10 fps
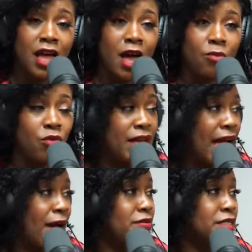We
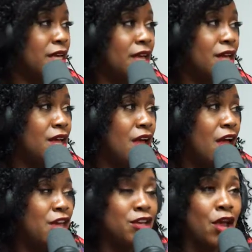have to,
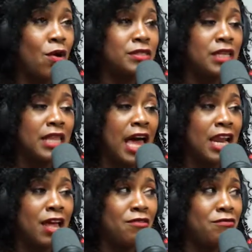it's a lot
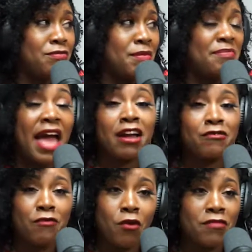of back
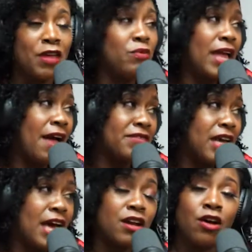and forth that we have to
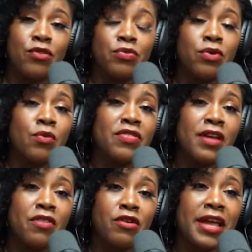kind of go through with
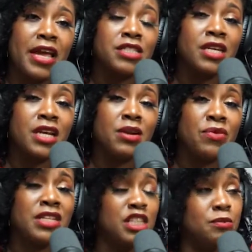the other agent, and it
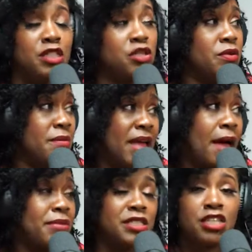really just puts you in a
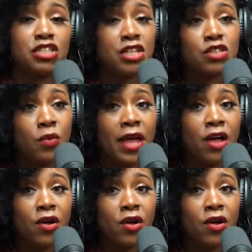bad position as well.